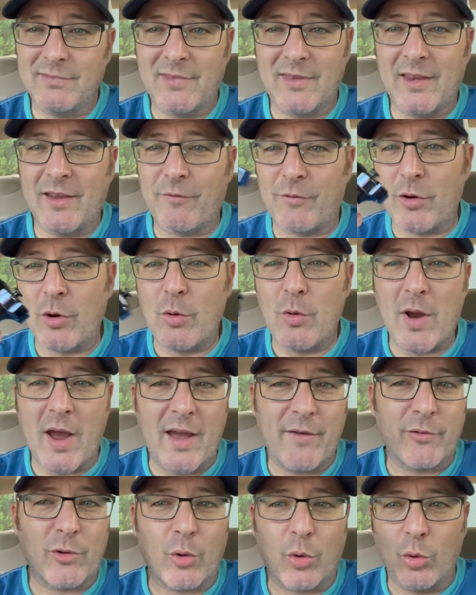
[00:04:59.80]
if you
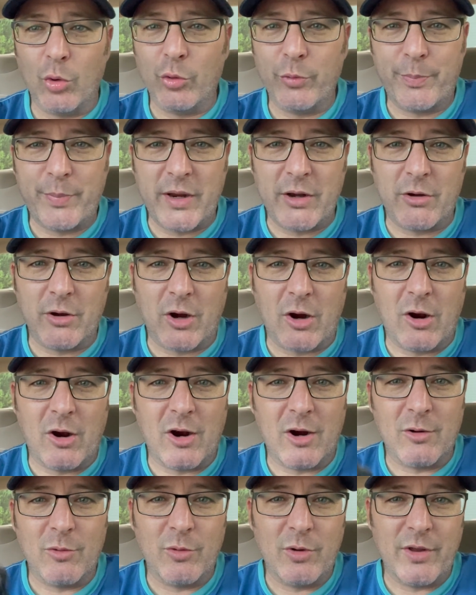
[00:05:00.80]
have an old beater
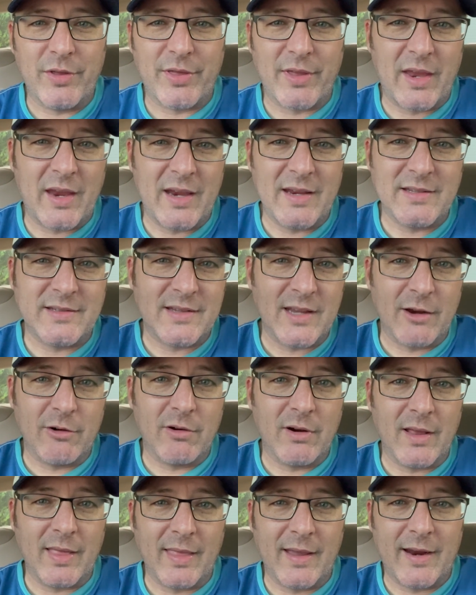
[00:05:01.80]
car with a
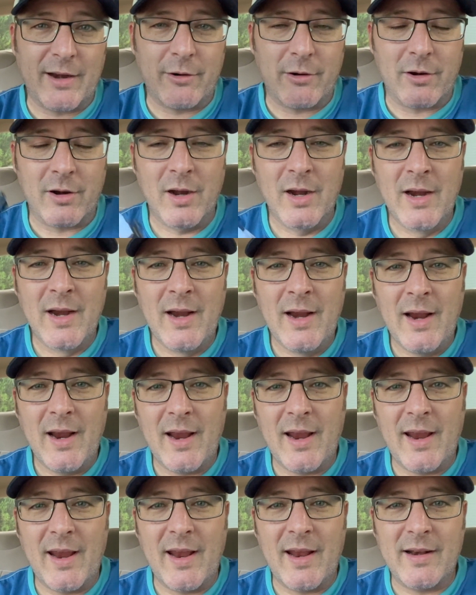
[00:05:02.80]
cigarette lighter
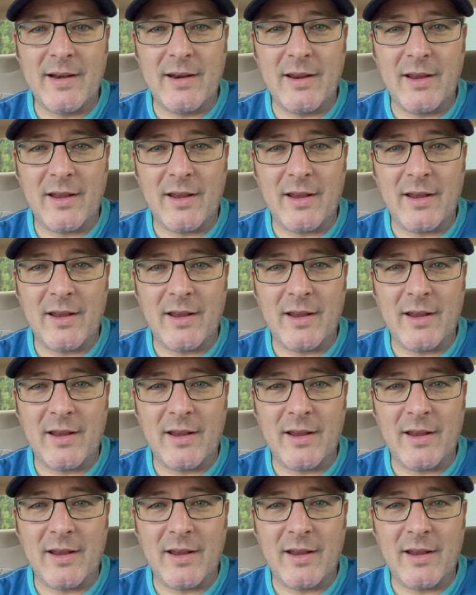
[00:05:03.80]
and